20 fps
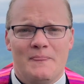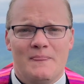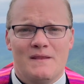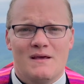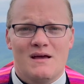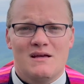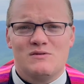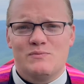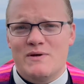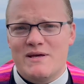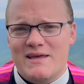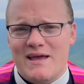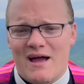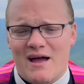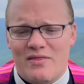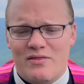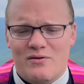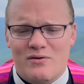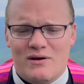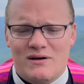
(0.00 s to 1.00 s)
As we
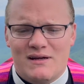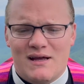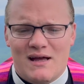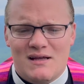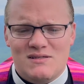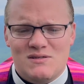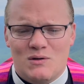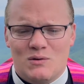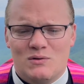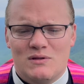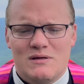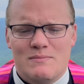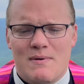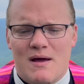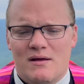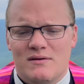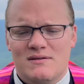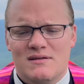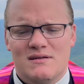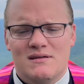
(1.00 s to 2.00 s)
gather on God's holy
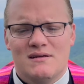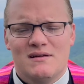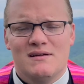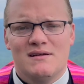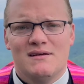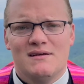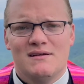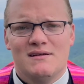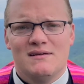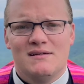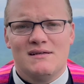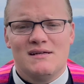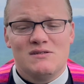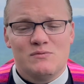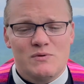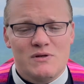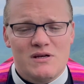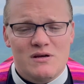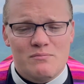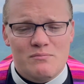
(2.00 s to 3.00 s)
mountain, as
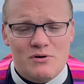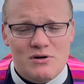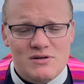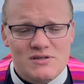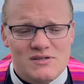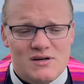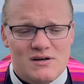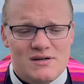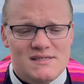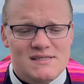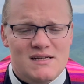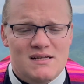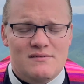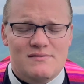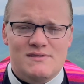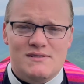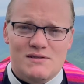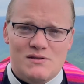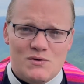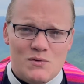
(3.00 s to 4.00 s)
we immerse
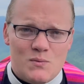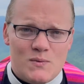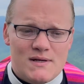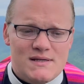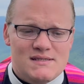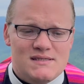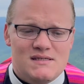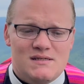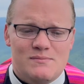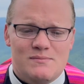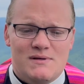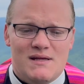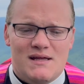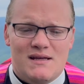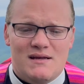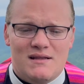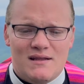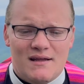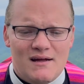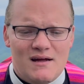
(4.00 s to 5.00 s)
ourselves in the wisdom
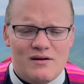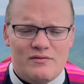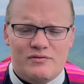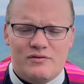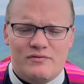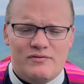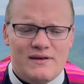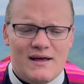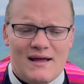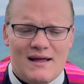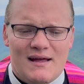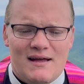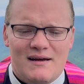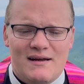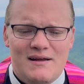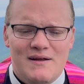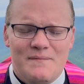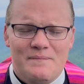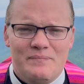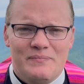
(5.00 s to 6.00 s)
and love of God
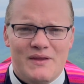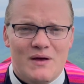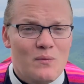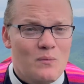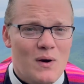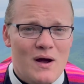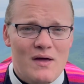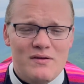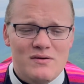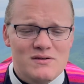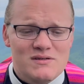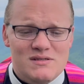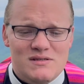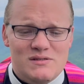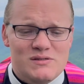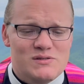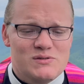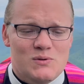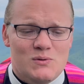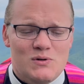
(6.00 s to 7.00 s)
that weathers the
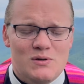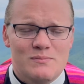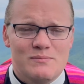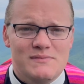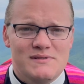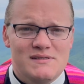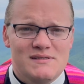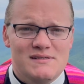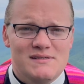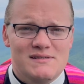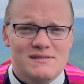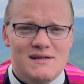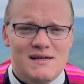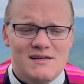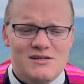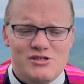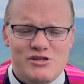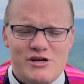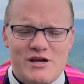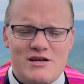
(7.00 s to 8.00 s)
storms and
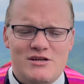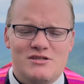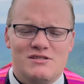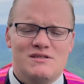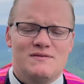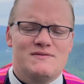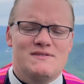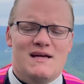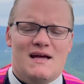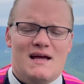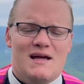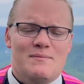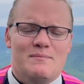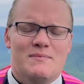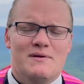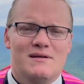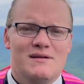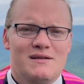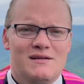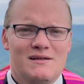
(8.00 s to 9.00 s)
changes of time,
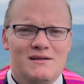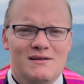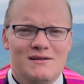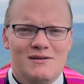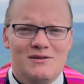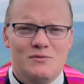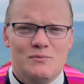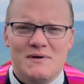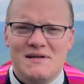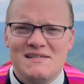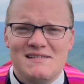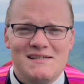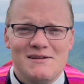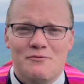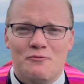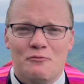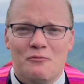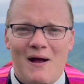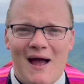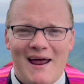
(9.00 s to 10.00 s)
we see
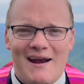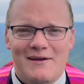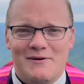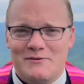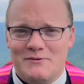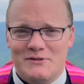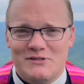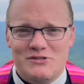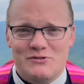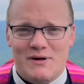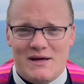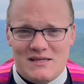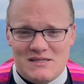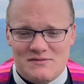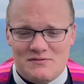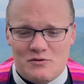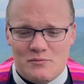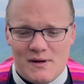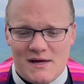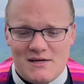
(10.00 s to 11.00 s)
radical
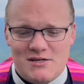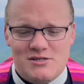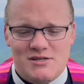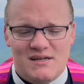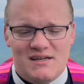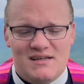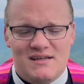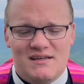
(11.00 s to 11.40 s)
transformation